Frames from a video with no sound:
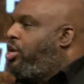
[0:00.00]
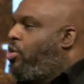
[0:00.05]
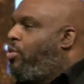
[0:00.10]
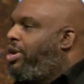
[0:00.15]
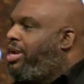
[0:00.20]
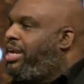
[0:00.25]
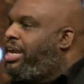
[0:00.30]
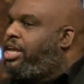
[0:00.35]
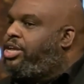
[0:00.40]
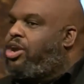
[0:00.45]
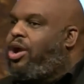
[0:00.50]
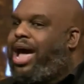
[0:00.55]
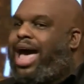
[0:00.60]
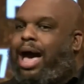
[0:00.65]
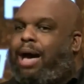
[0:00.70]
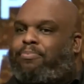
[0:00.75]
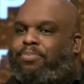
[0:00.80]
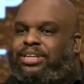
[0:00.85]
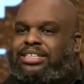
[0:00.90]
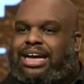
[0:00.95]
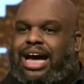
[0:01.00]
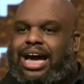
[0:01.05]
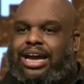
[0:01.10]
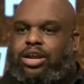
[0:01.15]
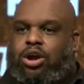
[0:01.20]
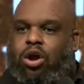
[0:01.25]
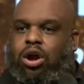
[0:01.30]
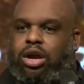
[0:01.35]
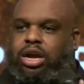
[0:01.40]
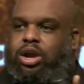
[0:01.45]
your anointing and your
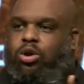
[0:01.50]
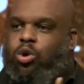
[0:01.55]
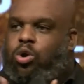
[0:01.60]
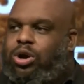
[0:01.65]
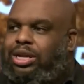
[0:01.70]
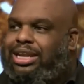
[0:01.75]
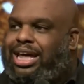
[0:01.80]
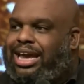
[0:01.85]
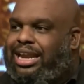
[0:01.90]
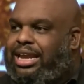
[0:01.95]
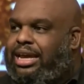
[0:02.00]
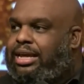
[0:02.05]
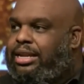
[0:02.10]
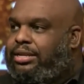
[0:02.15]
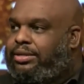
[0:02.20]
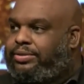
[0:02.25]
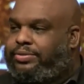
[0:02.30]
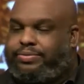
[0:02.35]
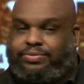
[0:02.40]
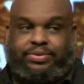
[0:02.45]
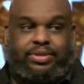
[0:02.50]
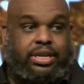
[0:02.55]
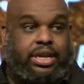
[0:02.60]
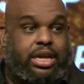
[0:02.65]
appetite are correlated.